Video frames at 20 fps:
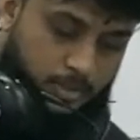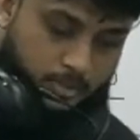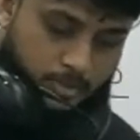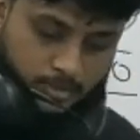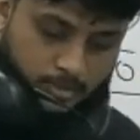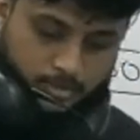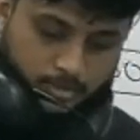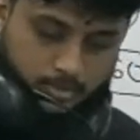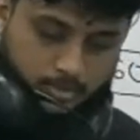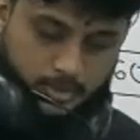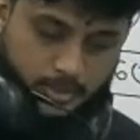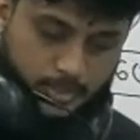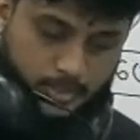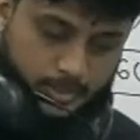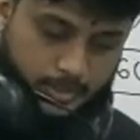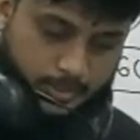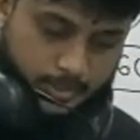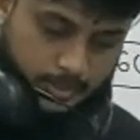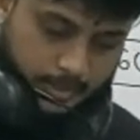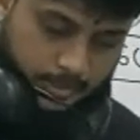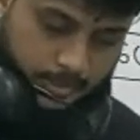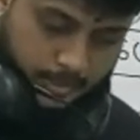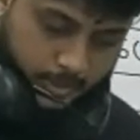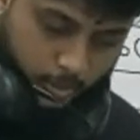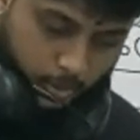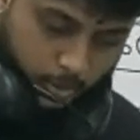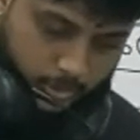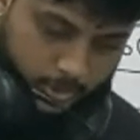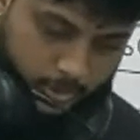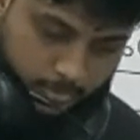They didn't tell any whole
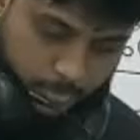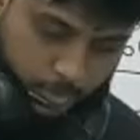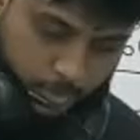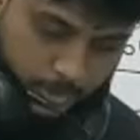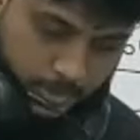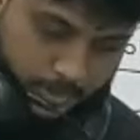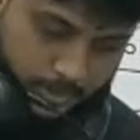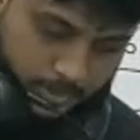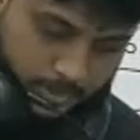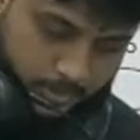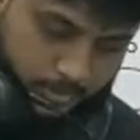number or anything?